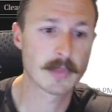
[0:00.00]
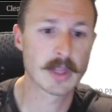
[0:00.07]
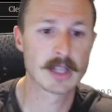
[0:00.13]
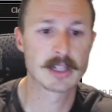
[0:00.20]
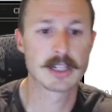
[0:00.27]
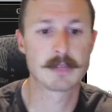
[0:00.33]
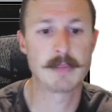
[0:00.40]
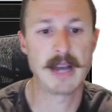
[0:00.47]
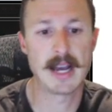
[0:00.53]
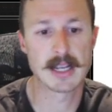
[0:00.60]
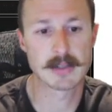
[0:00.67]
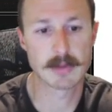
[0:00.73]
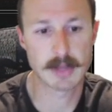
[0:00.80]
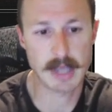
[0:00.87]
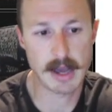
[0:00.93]
Just pass
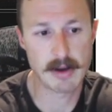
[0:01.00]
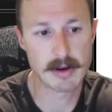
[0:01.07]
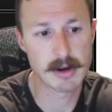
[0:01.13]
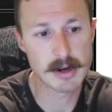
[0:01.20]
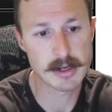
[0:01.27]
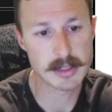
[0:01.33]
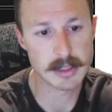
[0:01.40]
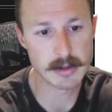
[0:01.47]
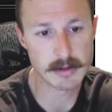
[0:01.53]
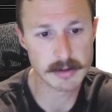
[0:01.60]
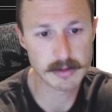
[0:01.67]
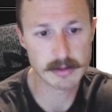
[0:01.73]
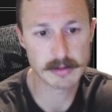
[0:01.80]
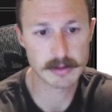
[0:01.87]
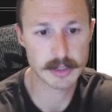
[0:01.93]
with counters
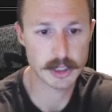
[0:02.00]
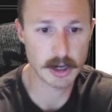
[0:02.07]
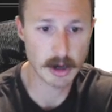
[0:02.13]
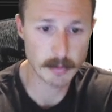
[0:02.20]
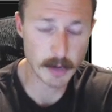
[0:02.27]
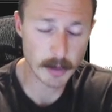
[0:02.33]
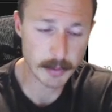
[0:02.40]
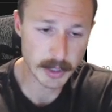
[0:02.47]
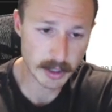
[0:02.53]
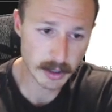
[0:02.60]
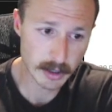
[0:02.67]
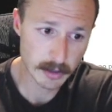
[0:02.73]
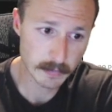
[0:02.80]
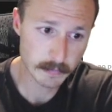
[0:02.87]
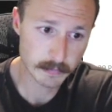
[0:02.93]
and charm up
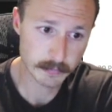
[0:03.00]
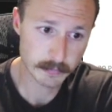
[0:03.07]
here.